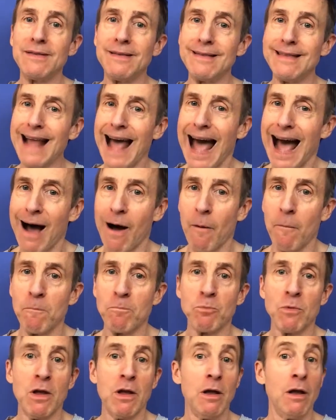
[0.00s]
Now,
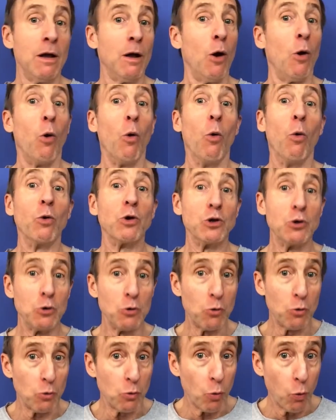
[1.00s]

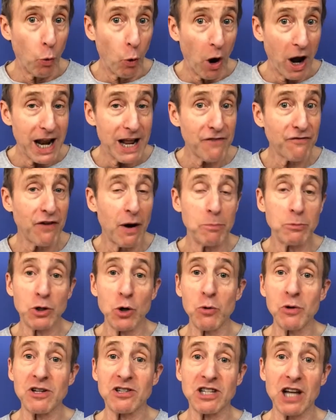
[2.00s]
what if I'm
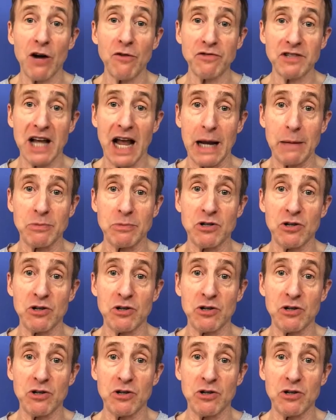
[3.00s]
doing self-tapes?